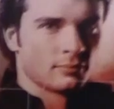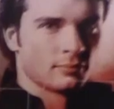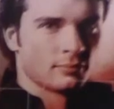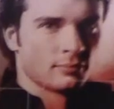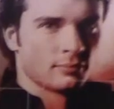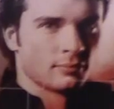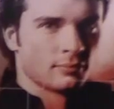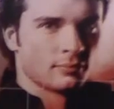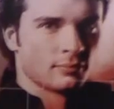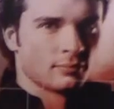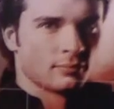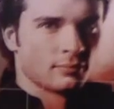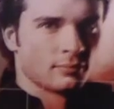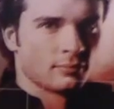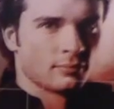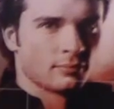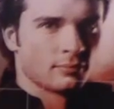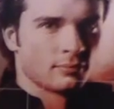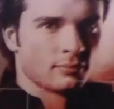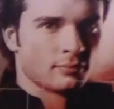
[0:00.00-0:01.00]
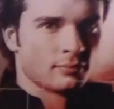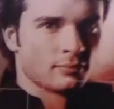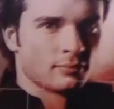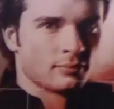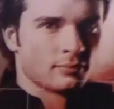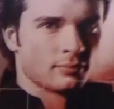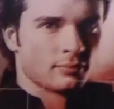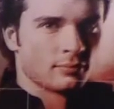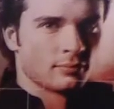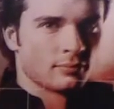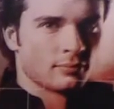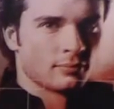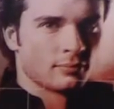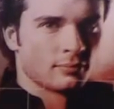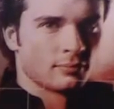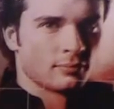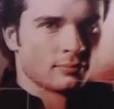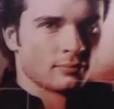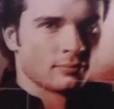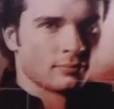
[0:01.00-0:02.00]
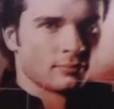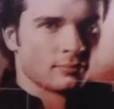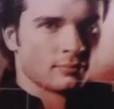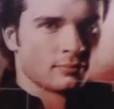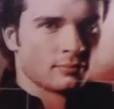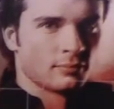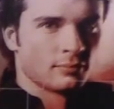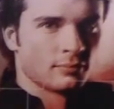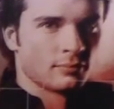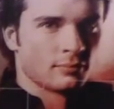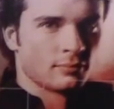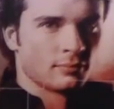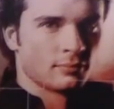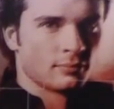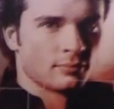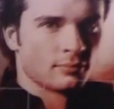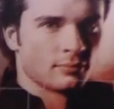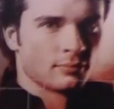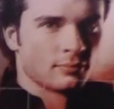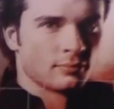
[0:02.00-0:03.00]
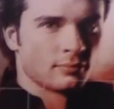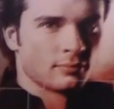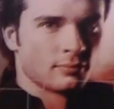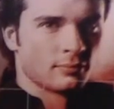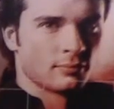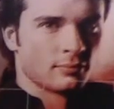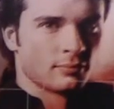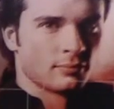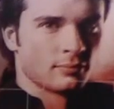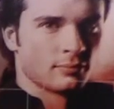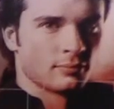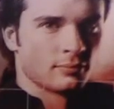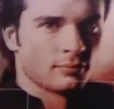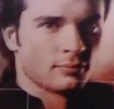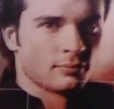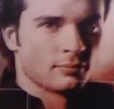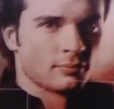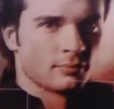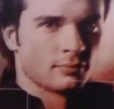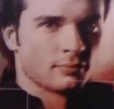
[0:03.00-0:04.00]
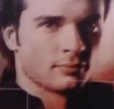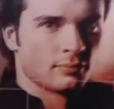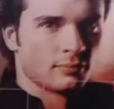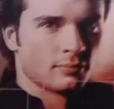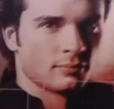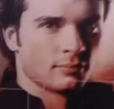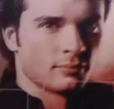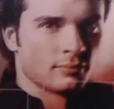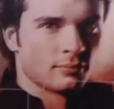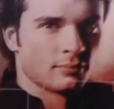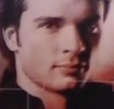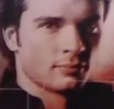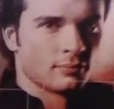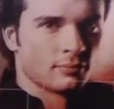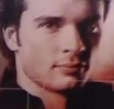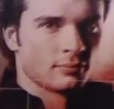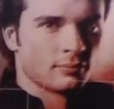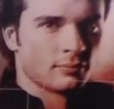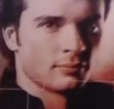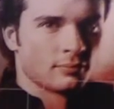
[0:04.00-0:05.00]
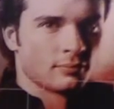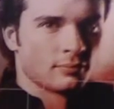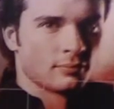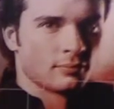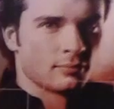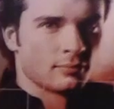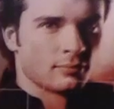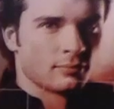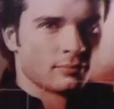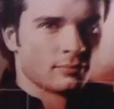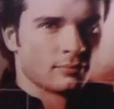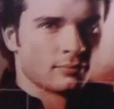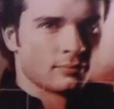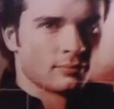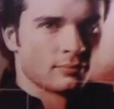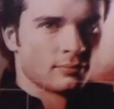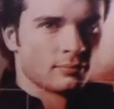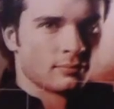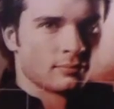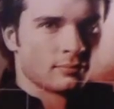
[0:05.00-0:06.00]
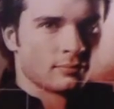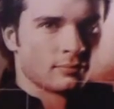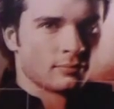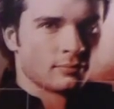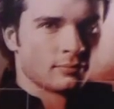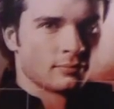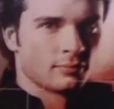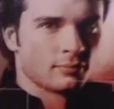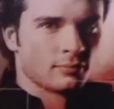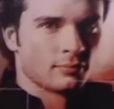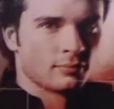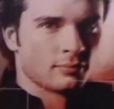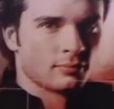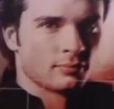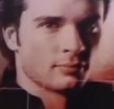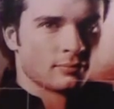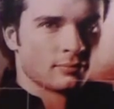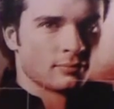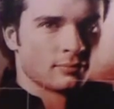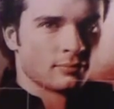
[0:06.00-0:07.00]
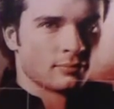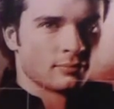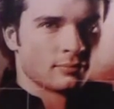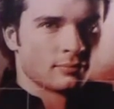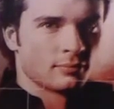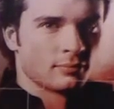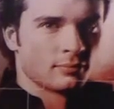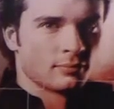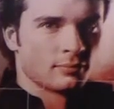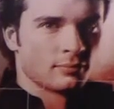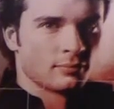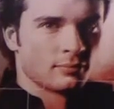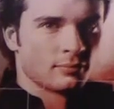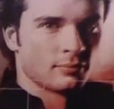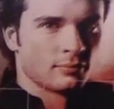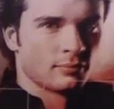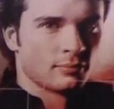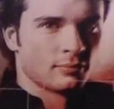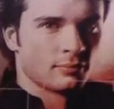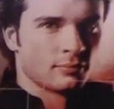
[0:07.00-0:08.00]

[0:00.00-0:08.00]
(not speaking)